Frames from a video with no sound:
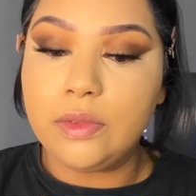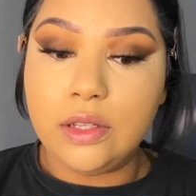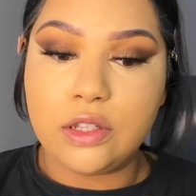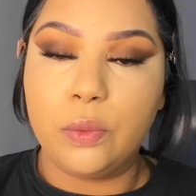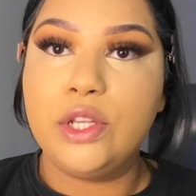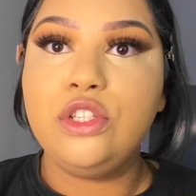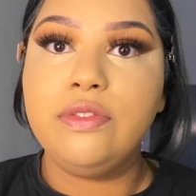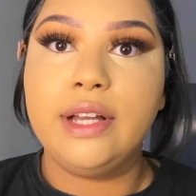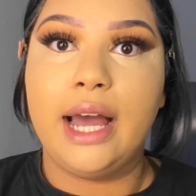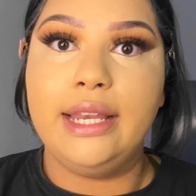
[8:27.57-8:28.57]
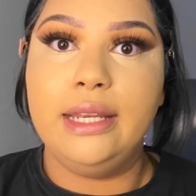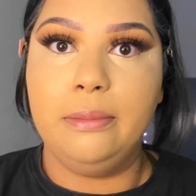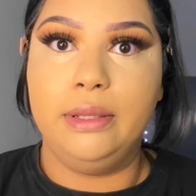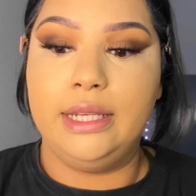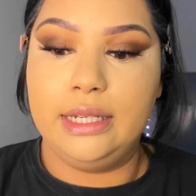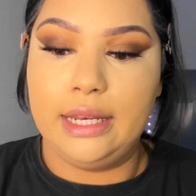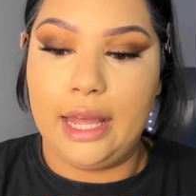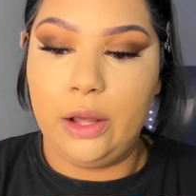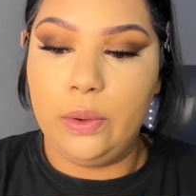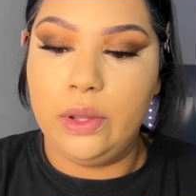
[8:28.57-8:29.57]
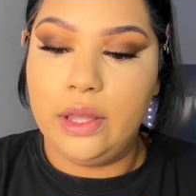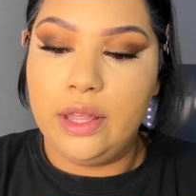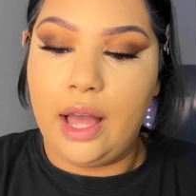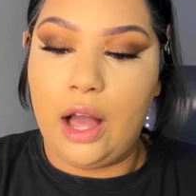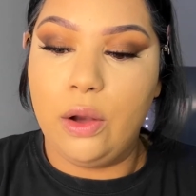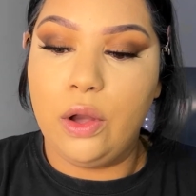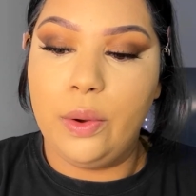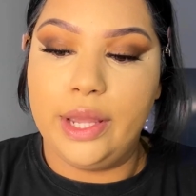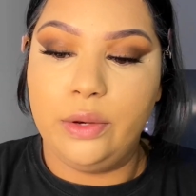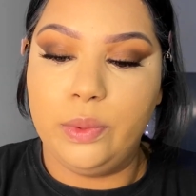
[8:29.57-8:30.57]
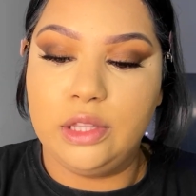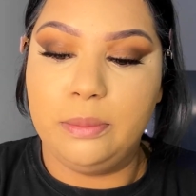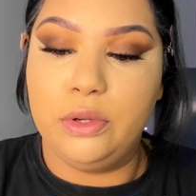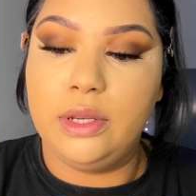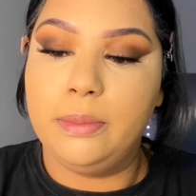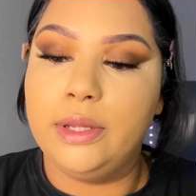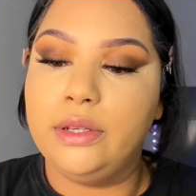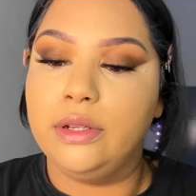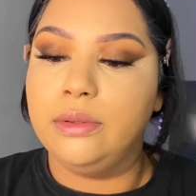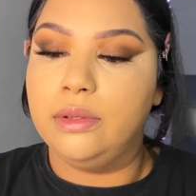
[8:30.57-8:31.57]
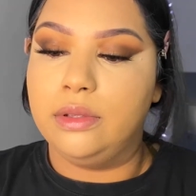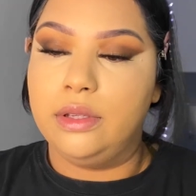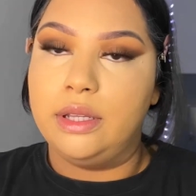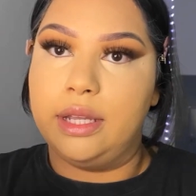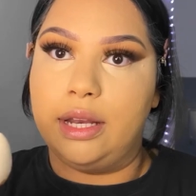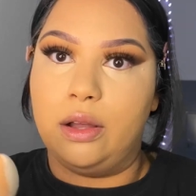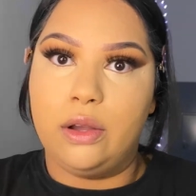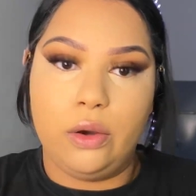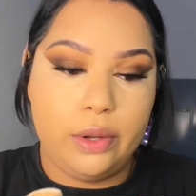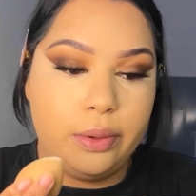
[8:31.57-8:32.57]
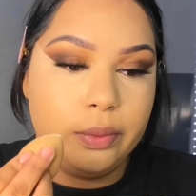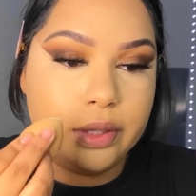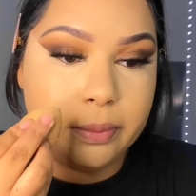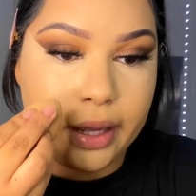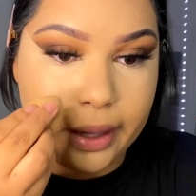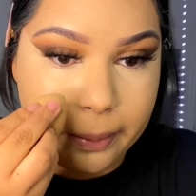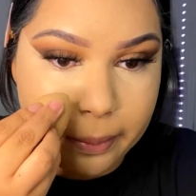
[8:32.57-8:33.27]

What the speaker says: So once you've gotten it blended out, I'll go in with the beauty blender and I'll go in with my